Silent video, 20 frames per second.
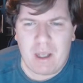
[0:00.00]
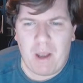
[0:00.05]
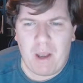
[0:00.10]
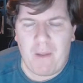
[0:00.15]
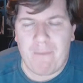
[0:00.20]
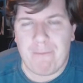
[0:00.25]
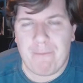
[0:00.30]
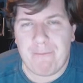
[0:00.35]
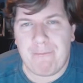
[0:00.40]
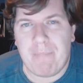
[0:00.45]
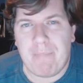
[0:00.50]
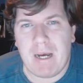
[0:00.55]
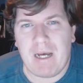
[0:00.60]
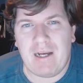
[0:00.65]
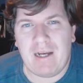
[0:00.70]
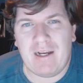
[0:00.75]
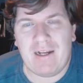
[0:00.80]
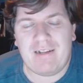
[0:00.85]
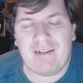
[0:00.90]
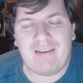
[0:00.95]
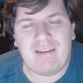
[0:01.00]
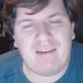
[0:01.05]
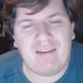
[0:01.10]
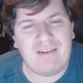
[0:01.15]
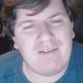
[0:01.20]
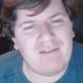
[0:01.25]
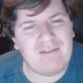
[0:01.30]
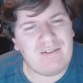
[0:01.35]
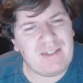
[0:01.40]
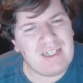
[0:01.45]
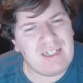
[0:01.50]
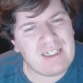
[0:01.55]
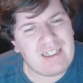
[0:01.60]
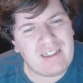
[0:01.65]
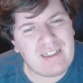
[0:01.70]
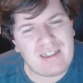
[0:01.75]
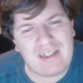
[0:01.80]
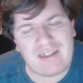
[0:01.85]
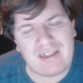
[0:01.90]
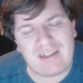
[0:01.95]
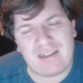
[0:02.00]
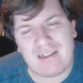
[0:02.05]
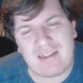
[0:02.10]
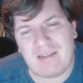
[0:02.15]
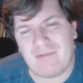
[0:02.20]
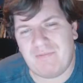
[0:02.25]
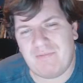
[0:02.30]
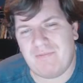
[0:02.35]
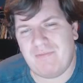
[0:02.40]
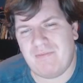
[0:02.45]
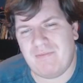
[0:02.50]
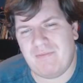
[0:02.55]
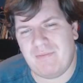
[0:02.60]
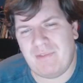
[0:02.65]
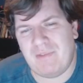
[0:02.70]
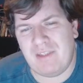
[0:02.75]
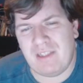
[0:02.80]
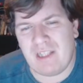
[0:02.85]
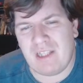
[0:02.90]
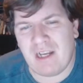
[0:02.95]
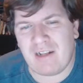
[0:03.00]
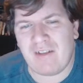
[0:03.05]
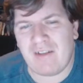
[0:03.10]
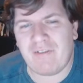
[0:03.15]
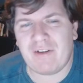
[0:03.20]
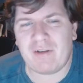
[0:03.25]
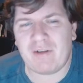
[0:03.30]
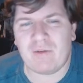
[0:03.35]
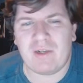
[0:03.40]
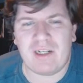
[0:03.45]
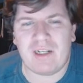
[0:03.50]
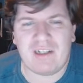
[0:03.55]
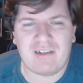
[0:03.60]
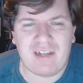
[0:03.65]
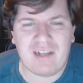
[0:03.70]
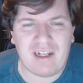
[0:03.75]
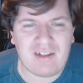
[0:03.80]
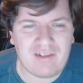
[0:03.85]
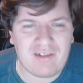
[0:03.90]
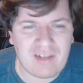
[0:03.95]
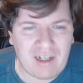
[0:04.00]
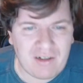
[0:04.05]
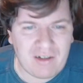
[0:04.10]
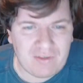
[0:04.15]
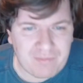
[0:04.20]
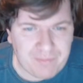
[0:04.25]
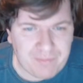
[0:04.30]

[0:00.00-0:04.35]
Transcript: But it's just, none of it really stands out.